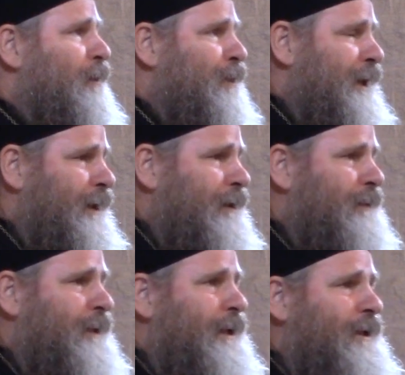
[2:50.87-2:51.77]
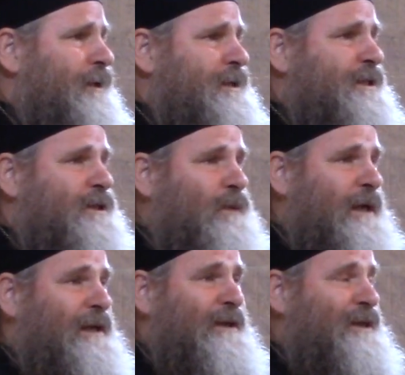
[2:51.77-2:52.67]
prayer. These are
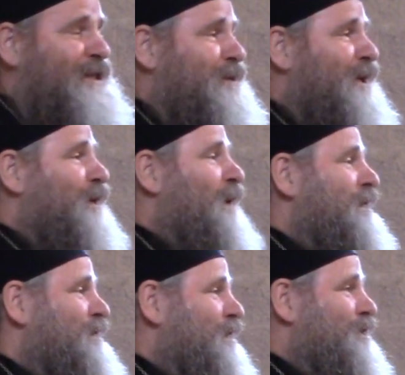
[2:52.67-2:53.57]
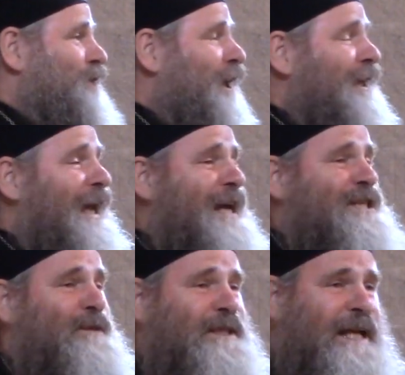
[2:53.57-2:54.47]
the questions John
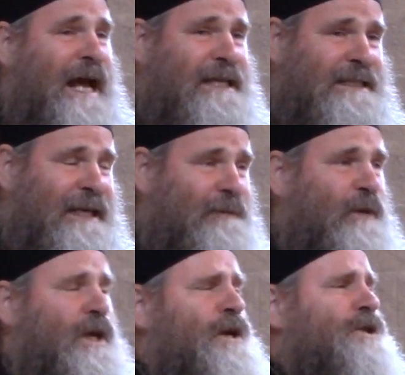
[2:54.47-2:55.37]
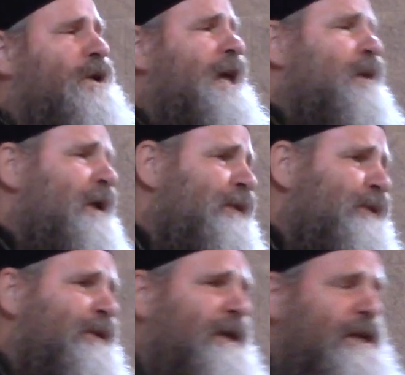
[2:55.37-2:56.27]
Cassian was asking. So he went
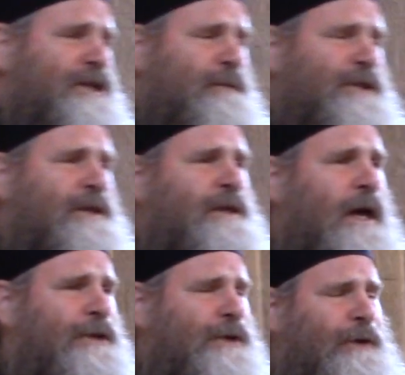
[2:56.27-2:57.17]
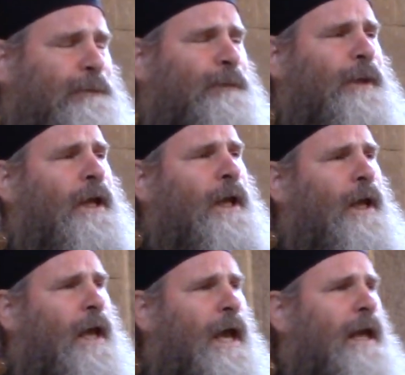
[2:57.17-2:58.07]
through the Egyptian desert,
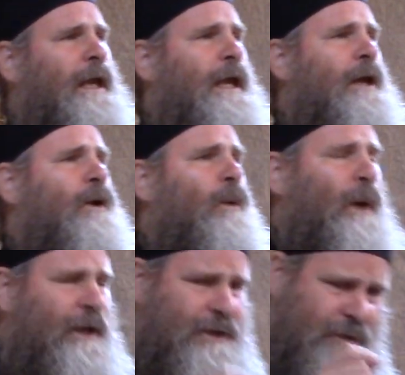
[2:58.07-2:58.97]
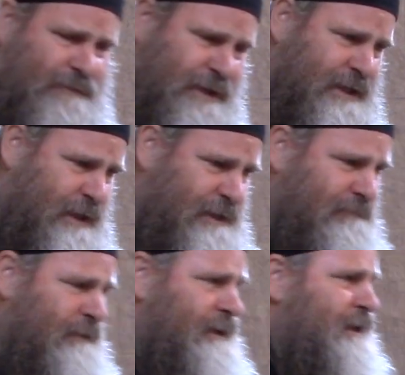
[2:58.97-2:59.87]
and he went to visit
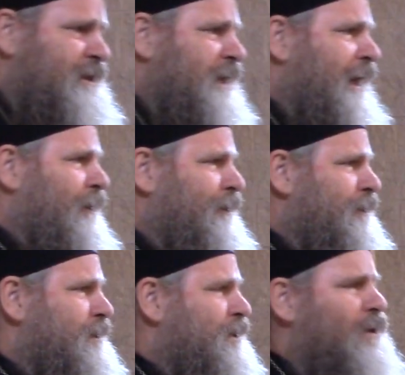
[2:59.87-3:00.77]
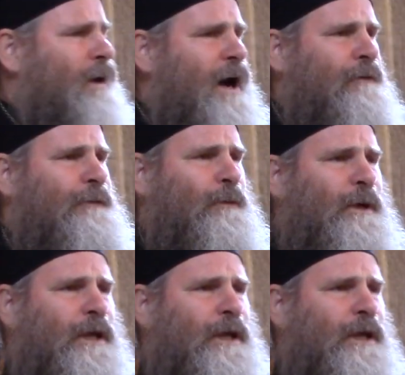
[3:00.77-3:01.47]
these elders who often were